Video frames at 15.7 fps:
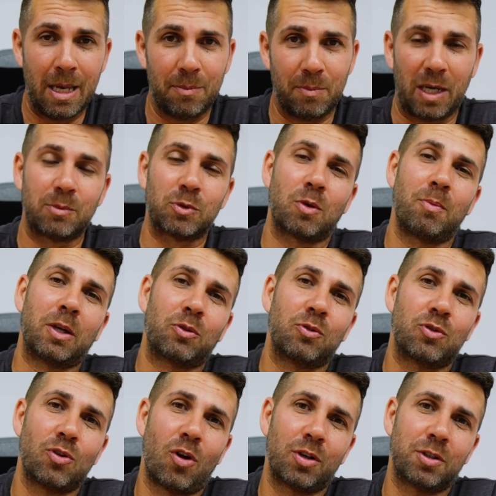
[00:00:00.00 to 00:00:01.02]
My name is
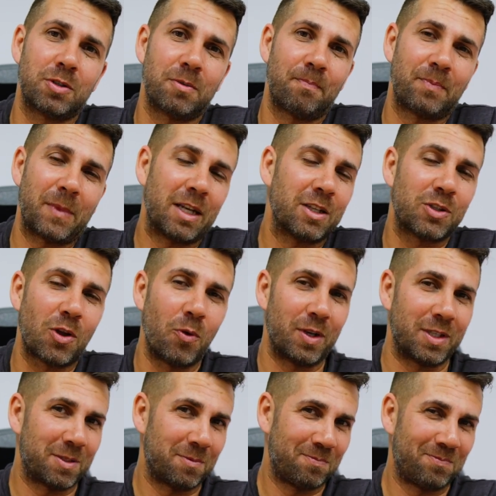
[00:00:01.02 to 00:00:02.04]
Roberto Jorge, and as
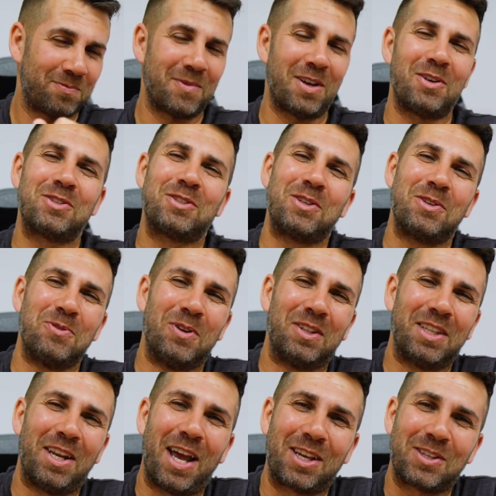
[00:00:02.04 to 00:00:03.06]
always, I'll see you
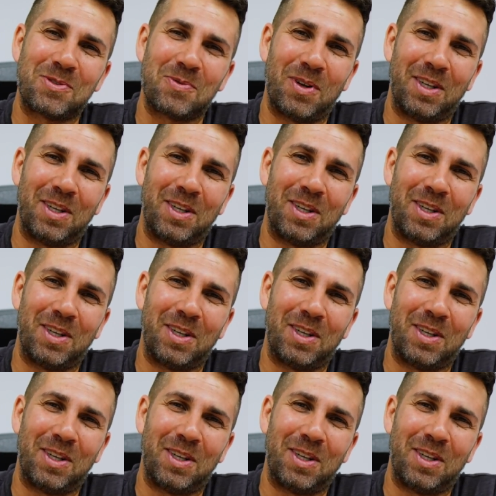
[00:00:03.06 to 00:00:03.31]
on the next